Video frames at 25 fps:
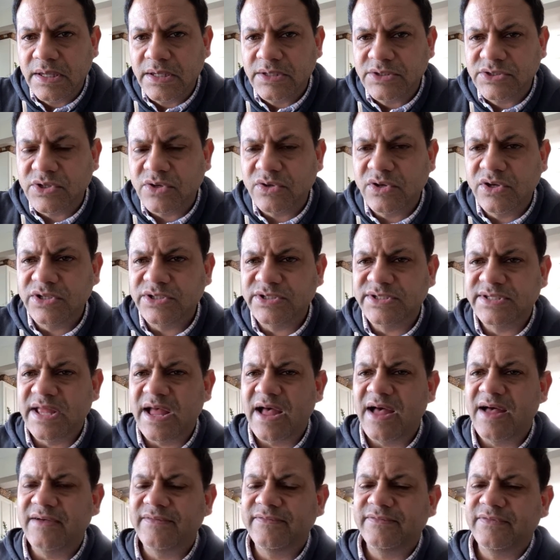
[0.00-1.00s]
So
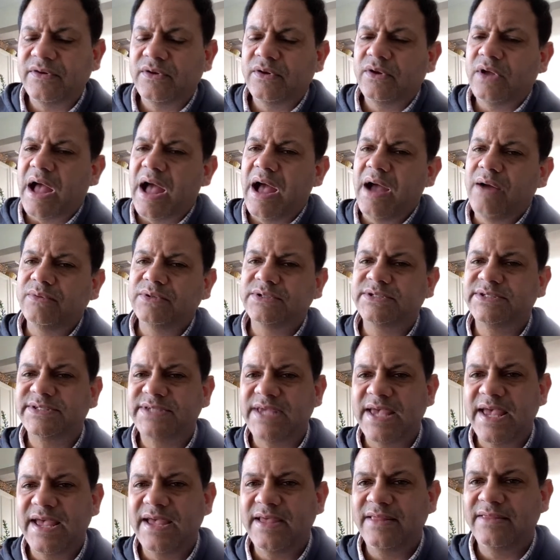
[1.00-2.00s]
Gustav, I would
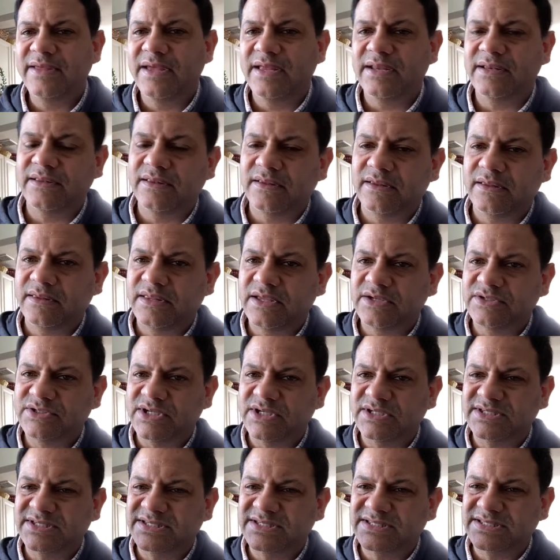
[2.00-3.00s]
say that there's a
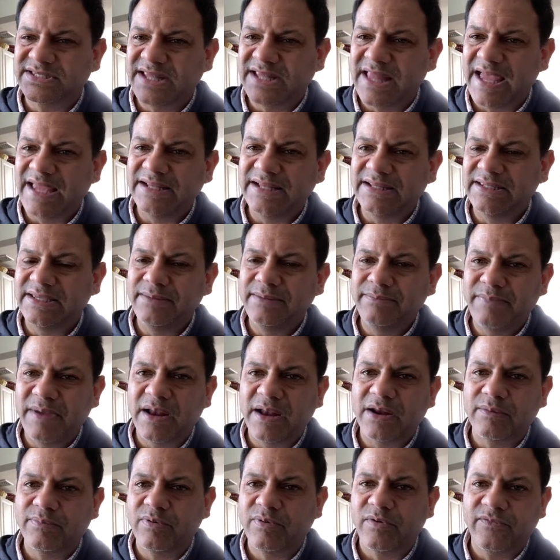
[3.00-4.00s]
slightly
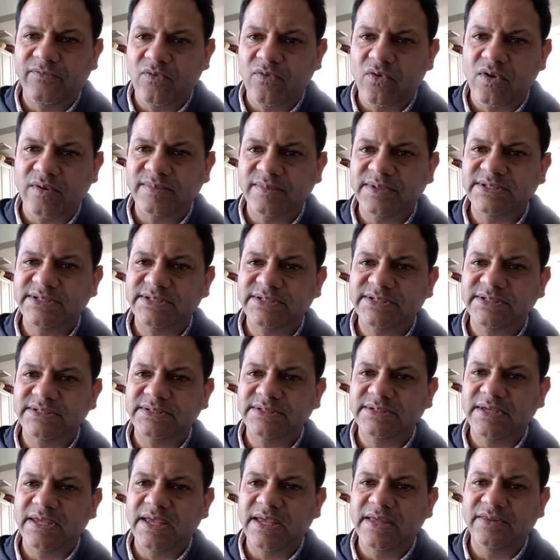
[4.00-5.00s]
better performance
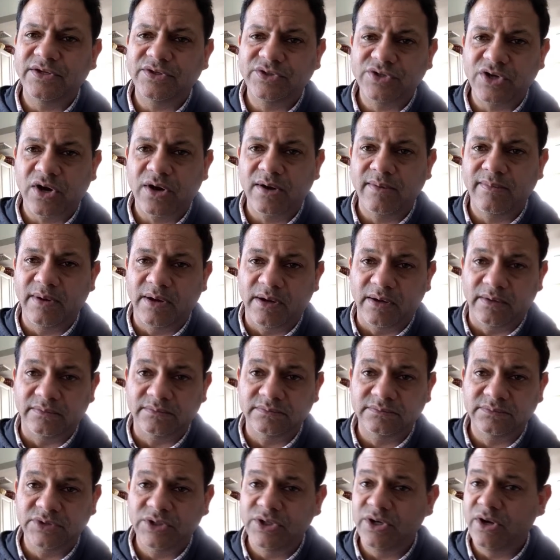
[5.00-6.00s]
in the turbo.
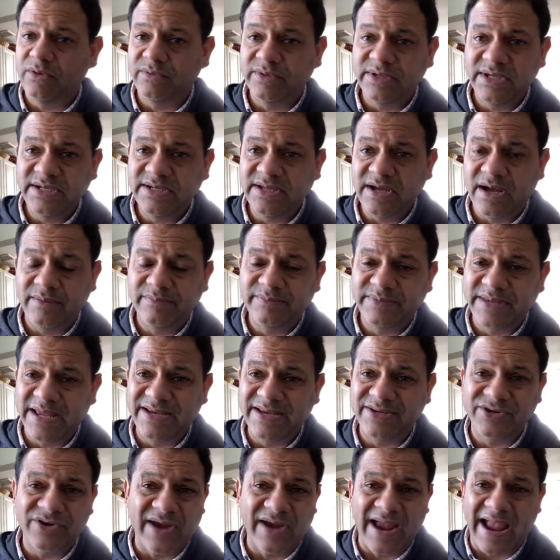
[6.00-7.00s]
You don't need to
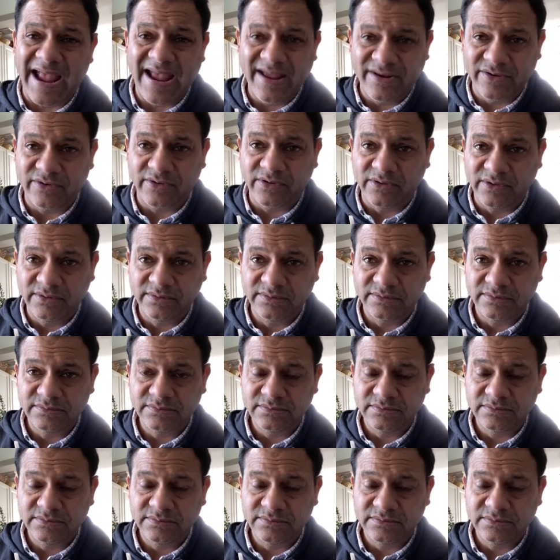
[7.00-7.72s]
update your handle.